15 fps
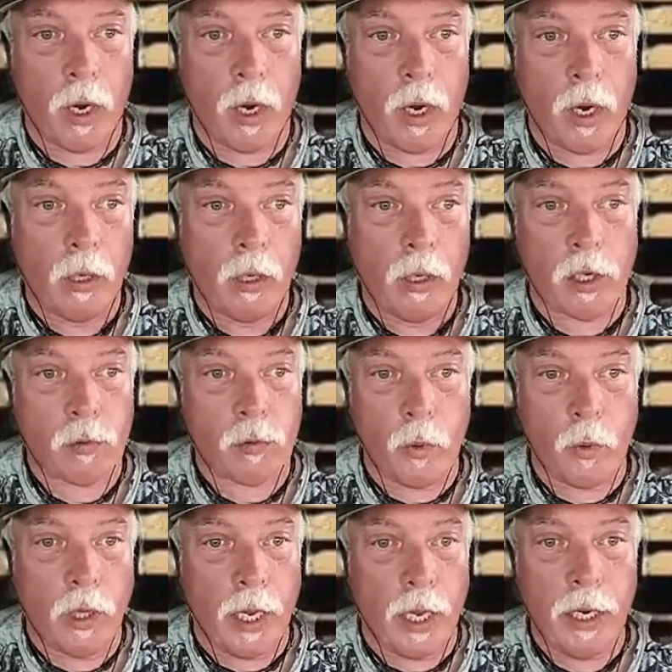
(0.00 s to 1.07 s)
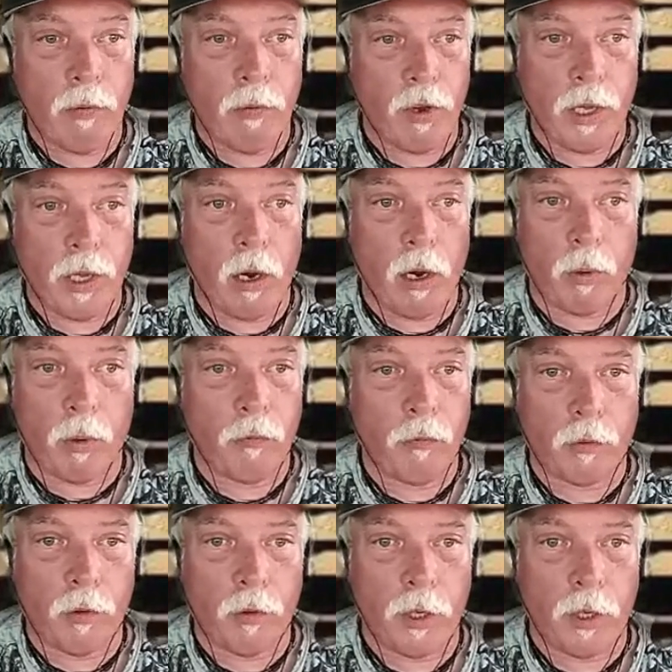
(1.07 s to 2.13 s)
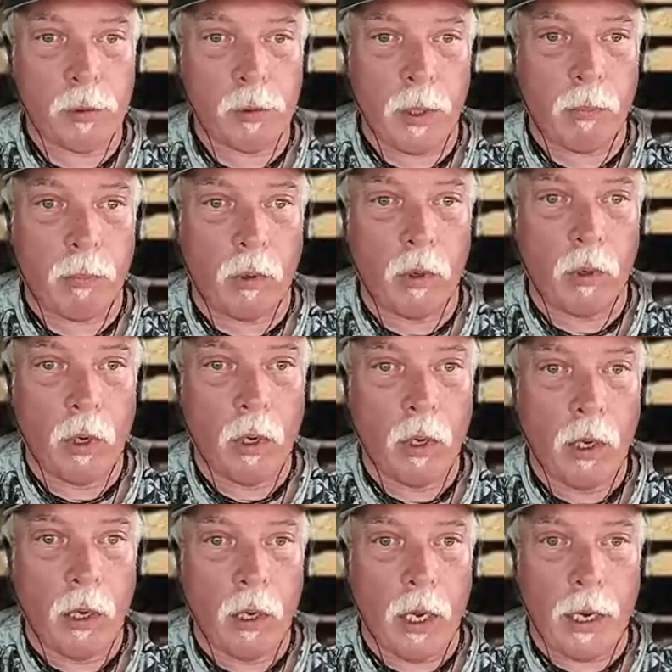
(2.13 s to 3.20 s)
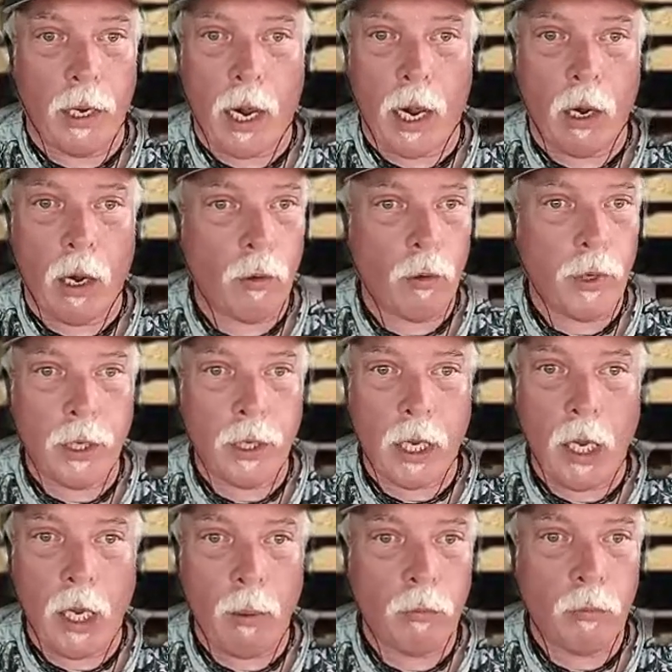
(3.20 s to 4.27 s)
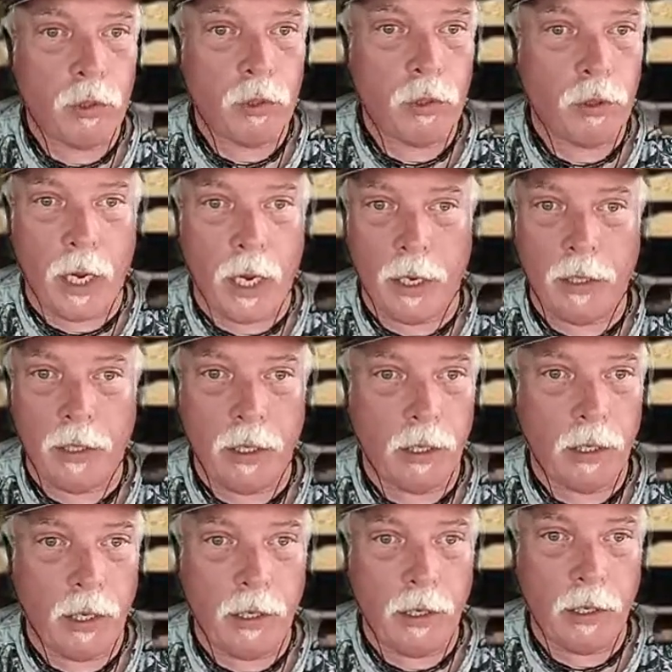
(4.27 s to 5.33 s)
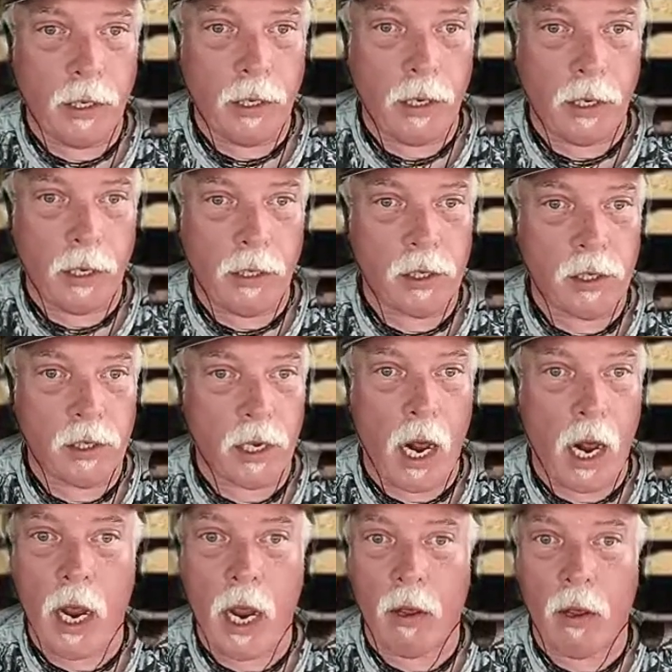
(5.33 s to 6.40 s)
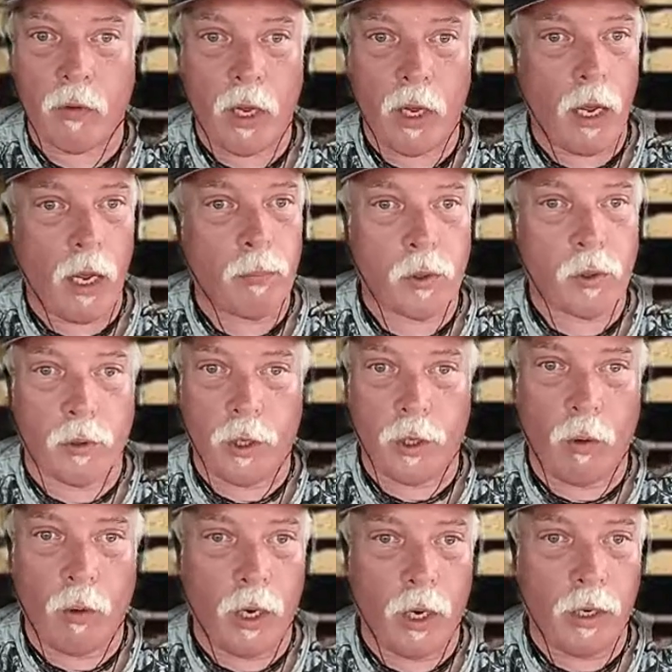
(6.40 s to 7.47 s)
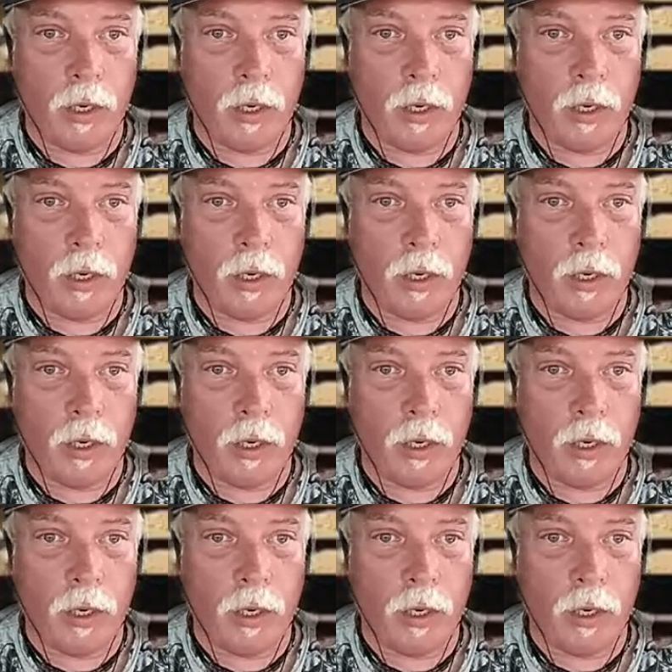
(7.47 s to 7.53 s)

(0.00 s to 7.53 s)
He says, we laid everything out perfect for these people. And how they came to the idea they did, he said, I have absolutely no idea.